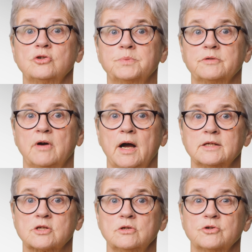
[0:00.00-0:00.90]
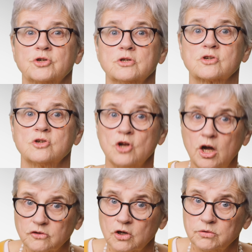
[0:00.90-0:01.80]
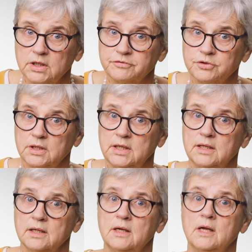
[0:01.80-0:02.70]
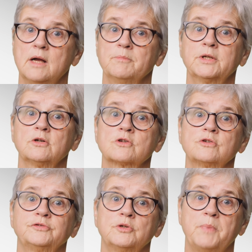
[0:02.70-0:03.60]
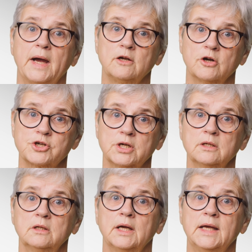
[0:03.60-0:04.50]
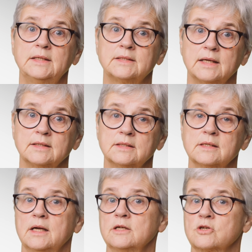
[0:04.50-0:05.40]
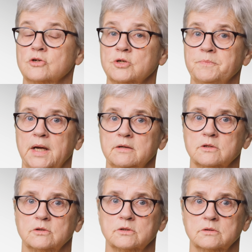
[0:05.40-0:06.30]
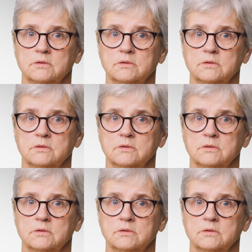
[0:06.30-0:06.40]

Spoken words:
to provide solutions not only for legal, but also for biological, intended, and social parenthood.